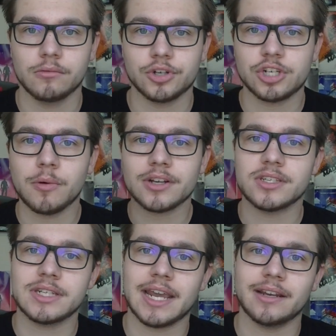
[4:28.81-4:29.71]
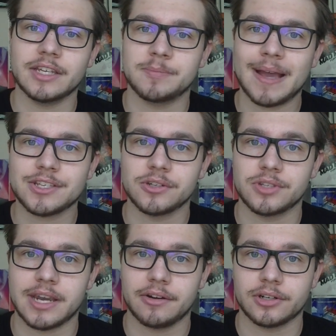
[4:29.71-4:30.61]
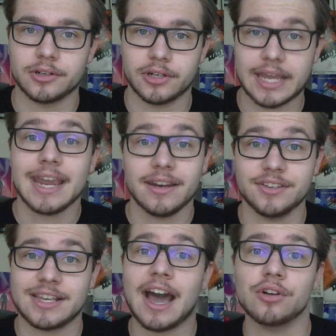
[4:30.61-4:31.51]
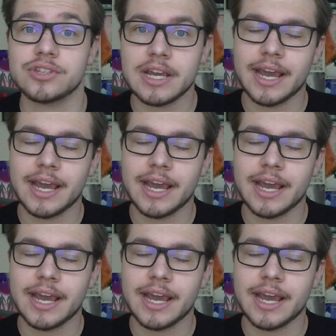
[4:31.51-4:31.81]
where she walks into Annalise Basso's character, Katie's house,